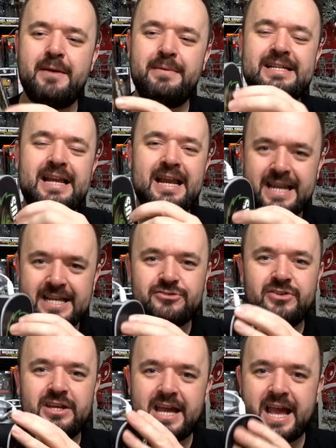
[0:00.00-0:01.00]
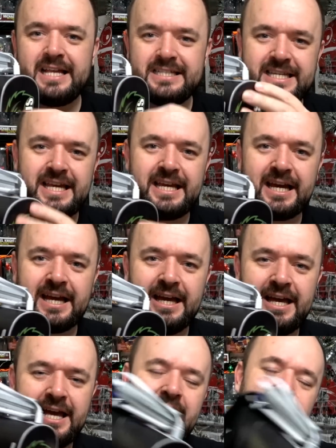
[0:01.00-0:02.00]
I mean, it's literally a sticker.
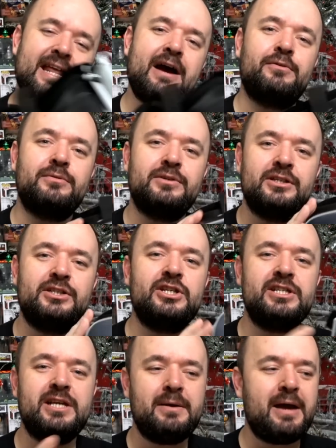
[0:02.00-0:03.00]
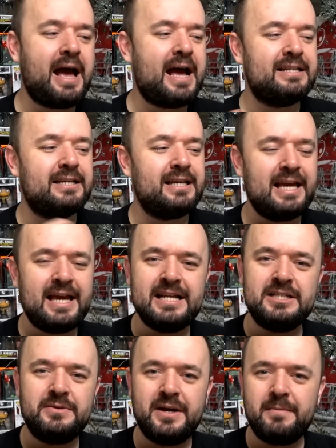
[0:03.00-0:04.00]
Now, does it add heat
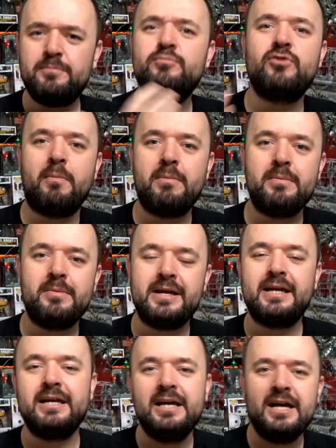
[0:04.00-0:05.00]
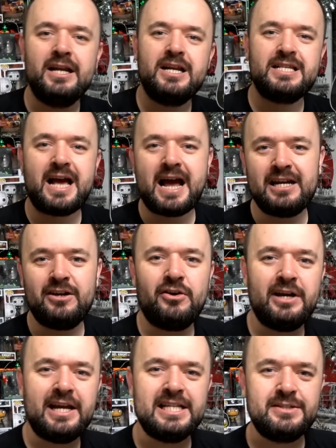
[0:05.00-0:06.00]
to it? Probably. Does it add a lot
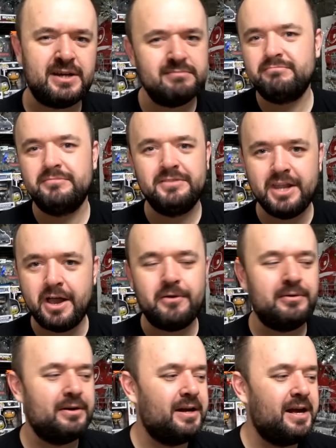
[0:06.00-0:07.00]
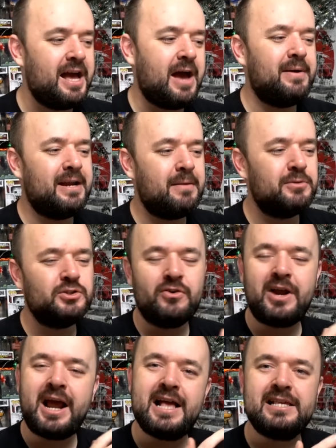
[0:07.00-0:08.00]
of heat to it? No. I mean, I'm sure
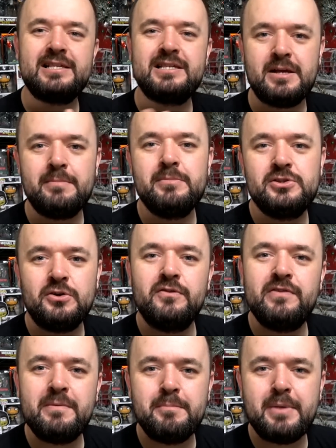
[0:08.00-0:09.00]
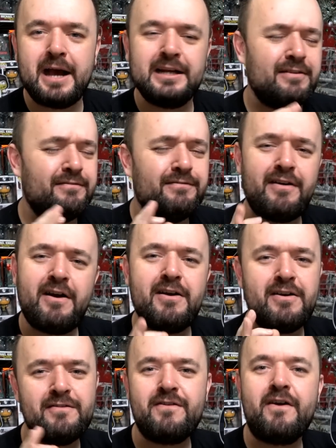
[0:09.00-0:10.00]
it has some sort of impact.
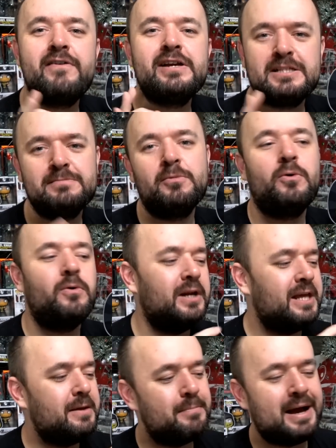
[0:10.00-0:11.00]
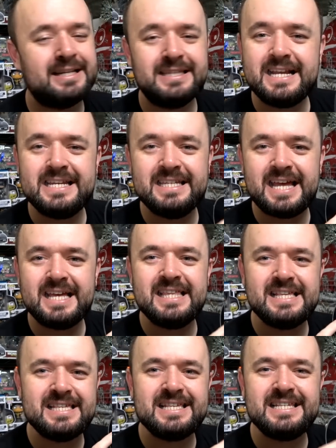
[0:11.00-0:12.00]
Very, very small impact. At the end of the day, this is a